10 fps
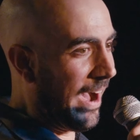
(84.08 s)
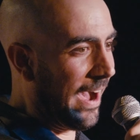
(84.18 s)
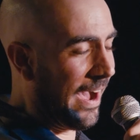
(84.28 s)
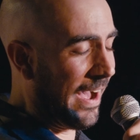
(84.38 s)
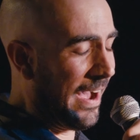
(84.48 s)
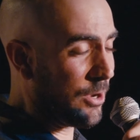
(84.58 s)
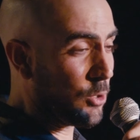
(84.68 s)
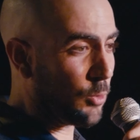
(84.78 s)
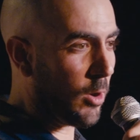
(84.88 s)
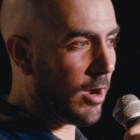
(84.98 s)
I
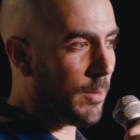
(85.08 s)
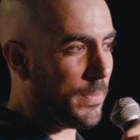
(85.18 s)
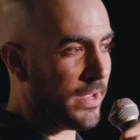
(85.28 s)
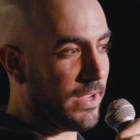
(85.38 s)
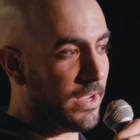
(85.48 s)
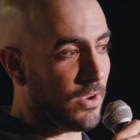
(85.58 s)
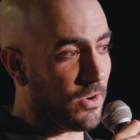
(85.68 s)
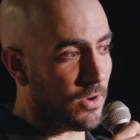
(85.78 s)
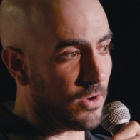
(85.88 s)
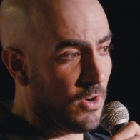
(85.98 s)
grew up eh,
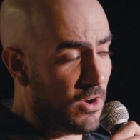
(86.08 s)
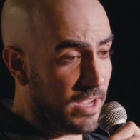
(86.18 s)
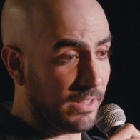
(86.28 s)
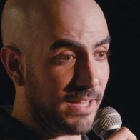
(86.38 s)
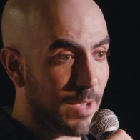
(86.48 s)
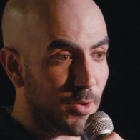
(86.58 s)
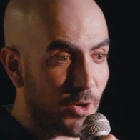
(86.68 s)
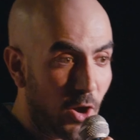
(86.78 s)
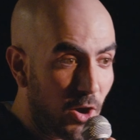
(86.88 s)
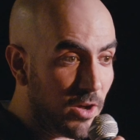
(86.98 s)
in
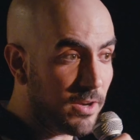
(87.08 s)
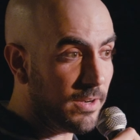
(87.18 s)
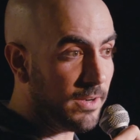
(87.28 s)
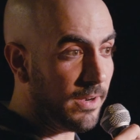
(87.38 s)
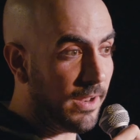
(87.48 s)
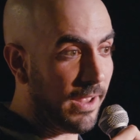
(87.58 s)
Lebanon,